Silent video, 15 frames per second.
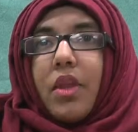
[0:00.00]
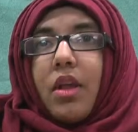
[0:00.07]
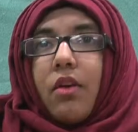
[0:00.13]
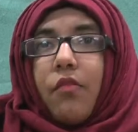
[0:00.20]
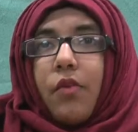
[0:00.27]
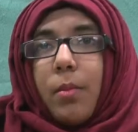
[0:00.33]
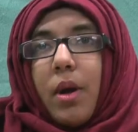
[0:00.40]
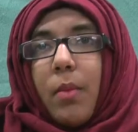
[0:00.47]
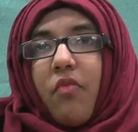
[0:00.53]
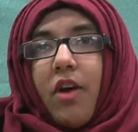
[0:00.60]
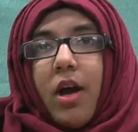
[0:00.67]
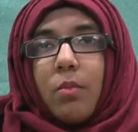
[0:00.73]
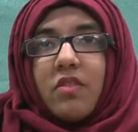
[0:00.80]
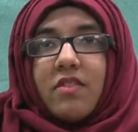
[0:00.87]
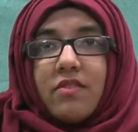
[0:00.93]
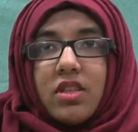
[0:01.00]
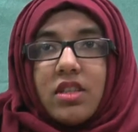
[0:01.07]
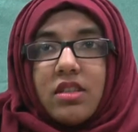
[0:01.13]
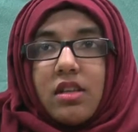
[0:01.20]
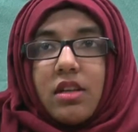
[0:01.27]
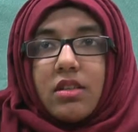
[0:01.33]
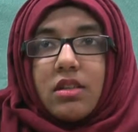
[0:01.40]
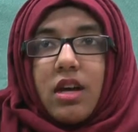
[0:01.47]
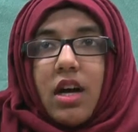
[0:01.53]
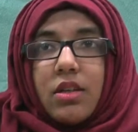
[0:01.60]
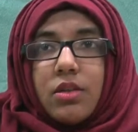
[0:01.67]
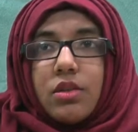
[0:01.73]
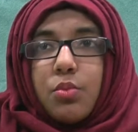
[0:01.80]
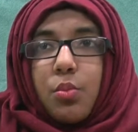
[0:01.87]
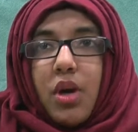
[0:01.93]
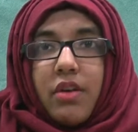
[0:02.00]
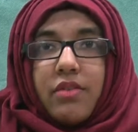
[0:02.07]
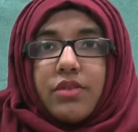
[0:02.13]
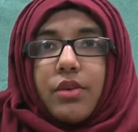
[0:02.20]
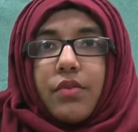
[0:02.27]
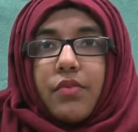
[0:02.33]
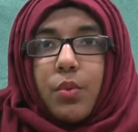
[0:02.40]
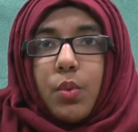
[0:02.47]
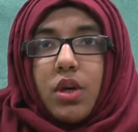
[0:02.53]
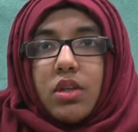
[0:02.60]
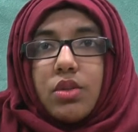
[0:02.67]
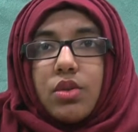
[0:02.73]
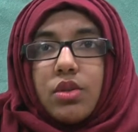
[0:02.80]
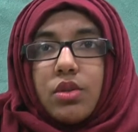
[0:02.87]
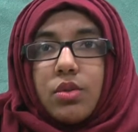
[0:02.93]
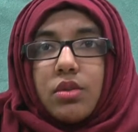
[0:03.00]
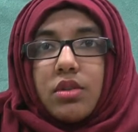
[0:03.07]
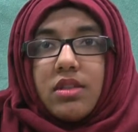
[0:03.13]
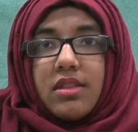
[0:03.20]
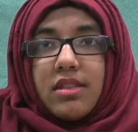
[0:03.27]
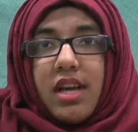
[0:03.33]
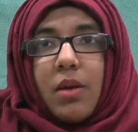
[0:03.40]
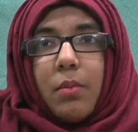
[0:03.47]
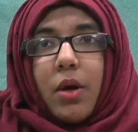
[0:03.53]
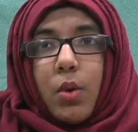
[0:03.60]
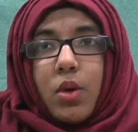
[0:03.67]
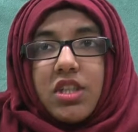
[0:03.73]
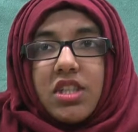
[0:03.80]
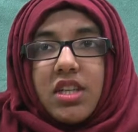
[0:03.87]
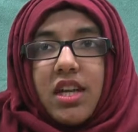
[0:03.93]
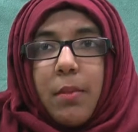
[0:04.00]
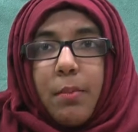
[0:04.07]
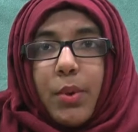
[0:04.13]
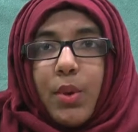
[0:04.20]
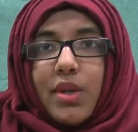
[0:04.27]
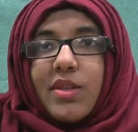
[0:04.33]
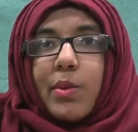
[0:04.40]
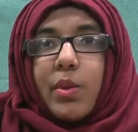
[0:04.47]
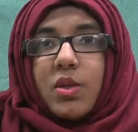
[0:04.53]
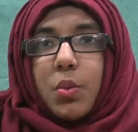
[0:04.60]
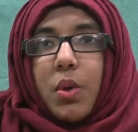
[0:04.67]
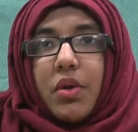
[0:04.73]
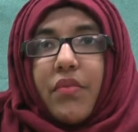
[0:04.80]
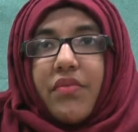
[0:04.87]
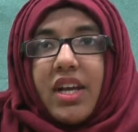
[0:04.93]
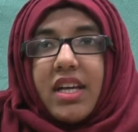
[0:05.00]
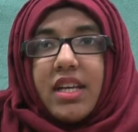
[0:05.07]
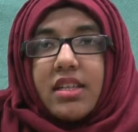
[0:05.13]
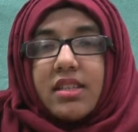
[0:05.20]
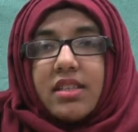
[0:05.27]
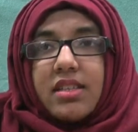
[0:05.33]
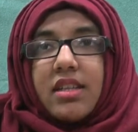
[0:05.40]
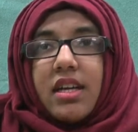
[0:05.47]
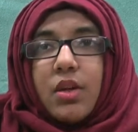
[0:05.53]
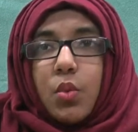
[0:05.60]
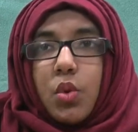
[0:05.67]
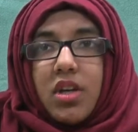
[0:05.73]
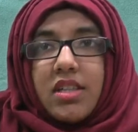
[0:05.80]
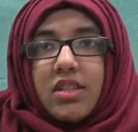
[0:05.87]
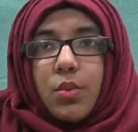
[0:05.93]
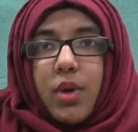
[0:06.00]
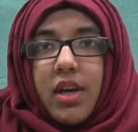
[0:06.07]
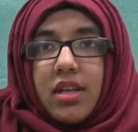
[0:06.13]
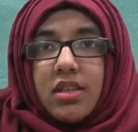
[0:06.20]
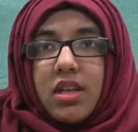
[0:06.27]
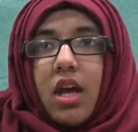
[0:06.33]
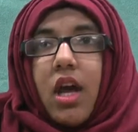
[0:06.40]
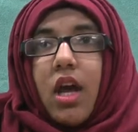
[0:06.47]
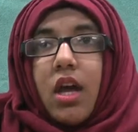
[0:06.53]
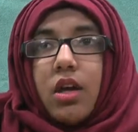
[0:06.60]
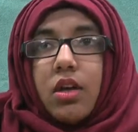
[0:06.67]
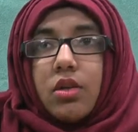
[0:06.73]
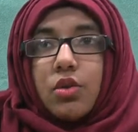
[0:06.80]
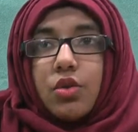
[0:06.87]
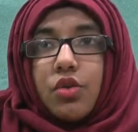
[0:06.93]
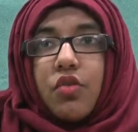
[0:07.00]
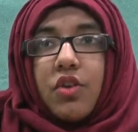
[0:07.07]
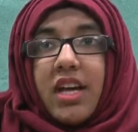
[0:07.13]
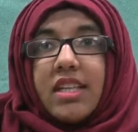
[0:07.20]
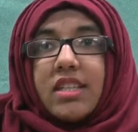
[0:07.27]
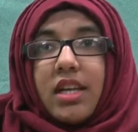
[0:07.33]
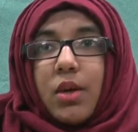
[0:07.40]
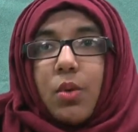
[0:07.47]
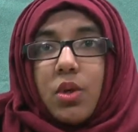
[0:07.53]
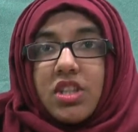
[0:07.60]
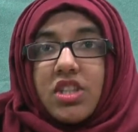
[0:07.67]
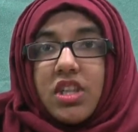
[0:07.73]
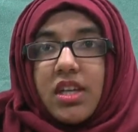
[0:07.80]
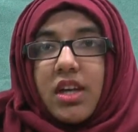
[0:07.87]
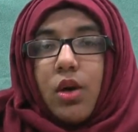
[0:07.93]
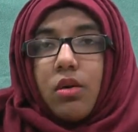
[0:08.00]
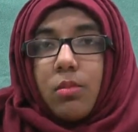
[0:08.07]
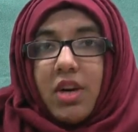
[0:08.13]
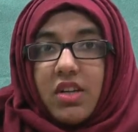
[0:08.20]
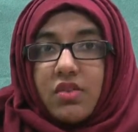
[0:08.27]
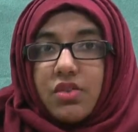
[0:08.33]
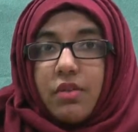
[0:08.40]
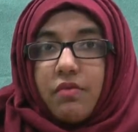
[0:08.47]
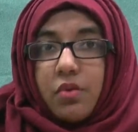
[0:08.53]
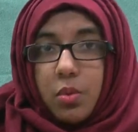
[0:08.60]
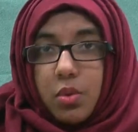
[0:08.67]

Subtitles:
For my primary research, I used Microsoft Word to design my questionnaire because it was one of the easiest and quickest ways to create a questionnaire on Microsoft